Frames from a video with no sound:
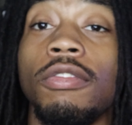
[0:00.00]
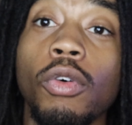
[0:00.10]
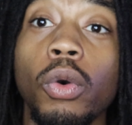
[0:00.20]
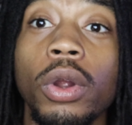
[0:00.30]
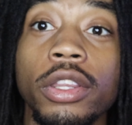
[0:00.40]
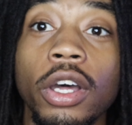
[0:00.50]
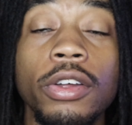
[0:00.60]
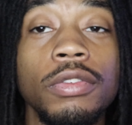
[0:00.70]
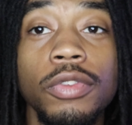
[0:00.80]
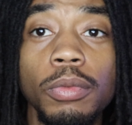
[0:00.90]
for
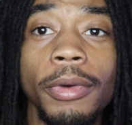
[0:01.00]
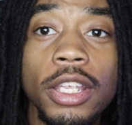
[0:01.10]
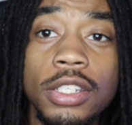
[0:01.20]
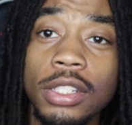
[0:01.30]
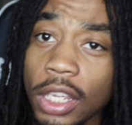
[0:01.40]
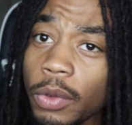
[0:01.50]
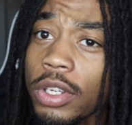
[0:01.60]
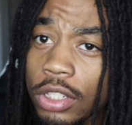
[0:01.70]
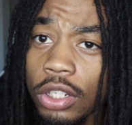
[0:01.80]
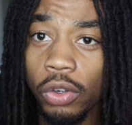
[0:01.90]
those few months, it
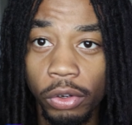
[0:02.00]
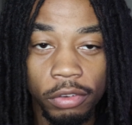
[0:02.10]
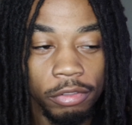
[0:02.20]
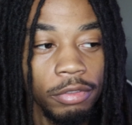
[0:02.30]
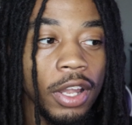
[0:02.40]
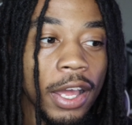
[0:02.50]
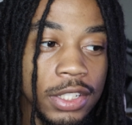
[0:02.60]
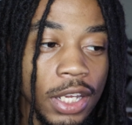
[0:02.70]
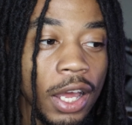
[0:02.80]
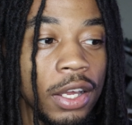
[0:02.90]
was a lucrative like
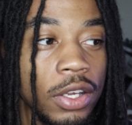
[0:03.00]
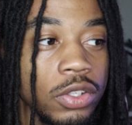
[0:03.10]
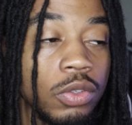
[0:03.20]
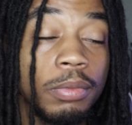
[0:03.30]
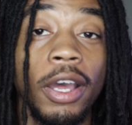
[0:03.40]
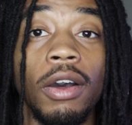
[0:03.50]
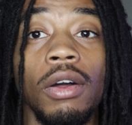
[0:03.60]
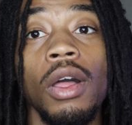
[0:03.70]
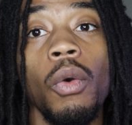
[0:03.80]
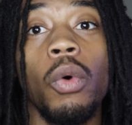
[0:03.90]
side hustle. Now,
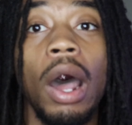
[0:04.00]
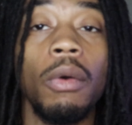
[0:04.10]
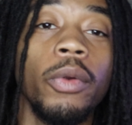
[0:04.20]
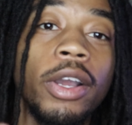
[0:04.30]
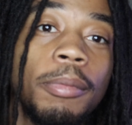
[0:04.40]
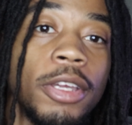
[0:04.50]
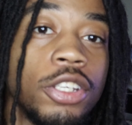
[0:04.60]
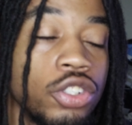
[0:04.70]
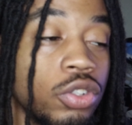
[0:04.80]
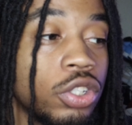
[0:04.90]
what I would
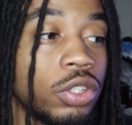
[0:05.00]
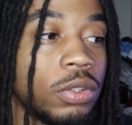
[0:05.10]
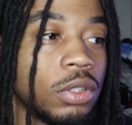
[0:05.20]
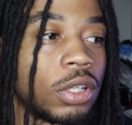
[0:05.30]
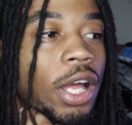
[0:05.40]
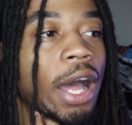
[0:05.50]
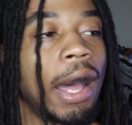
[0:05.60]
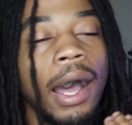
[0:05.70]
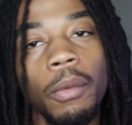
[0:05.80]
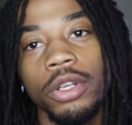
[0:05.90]
recommend you do,
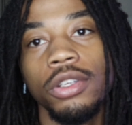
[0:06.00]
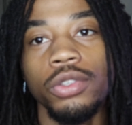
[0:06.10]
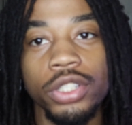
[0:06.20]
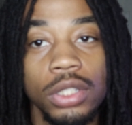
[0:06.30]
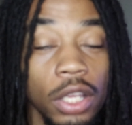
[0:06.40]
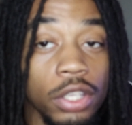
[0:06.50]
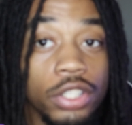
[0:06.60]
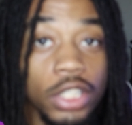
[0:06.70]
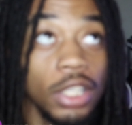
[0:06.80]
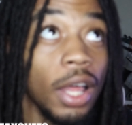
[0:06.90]
I would do other
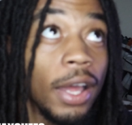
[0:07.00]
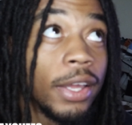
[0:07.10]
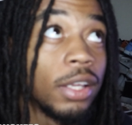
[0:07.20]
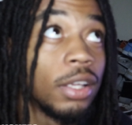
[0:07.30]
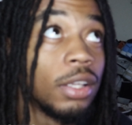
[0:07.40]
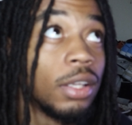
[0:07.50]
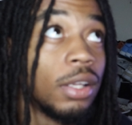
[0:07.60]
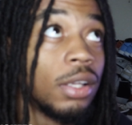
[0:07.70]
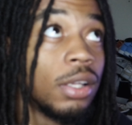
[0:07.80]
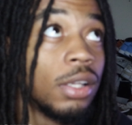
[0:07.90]
shit. Like,
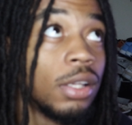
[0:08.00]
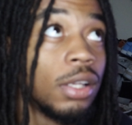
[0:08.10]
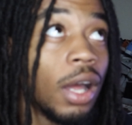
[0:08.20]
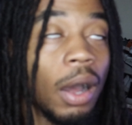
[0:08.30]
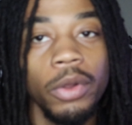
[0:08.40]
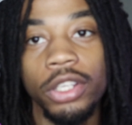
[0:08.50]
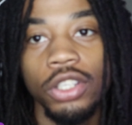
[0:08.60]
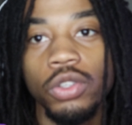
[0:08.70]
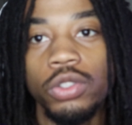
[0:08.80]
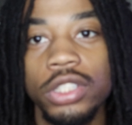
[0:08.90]
I wouldn't
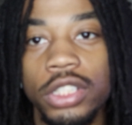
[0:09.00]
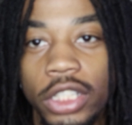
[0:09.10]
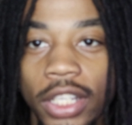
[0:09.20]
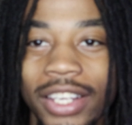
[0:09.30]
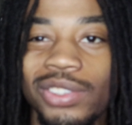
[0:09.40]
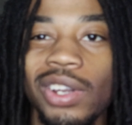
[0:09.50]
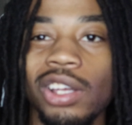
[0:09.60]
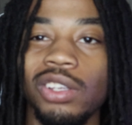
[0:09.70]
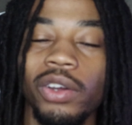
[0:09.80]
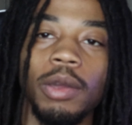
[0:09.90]
use shit that you
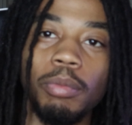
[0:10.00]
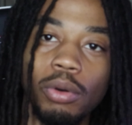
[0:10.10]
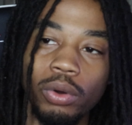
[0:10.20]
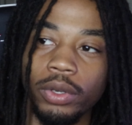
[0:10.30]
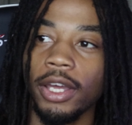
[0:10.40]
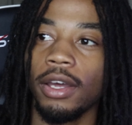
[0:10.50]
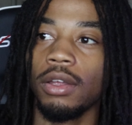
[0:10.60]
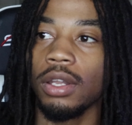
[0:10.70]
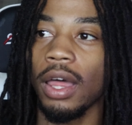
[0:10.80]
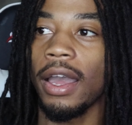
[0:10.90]
know is gonna get pulled
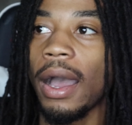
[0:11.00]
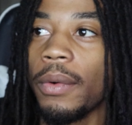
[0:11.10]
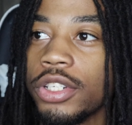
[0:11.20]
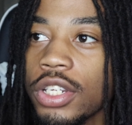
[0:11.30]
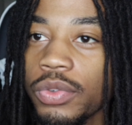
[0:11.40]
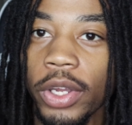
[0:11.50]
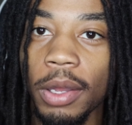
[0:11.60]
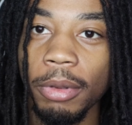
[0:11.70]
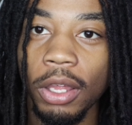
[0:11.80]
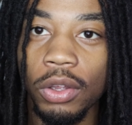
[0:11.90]
down. Like, I would just
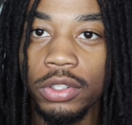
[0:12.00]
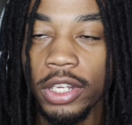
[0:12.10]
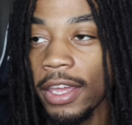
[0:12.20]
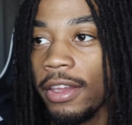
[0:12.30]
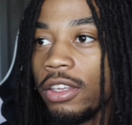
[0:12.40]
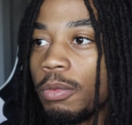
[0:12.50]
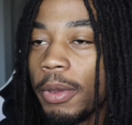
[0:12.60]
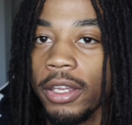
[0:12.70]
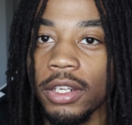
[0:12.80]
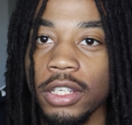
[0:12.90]
re-upload. Say you
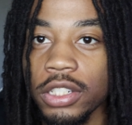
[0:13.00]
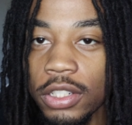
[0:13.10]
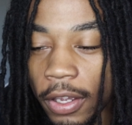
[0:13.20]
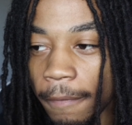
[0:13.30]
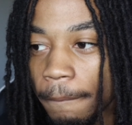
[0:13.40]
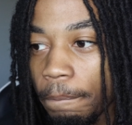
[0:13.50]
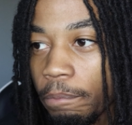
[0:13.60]
pick a niche. No,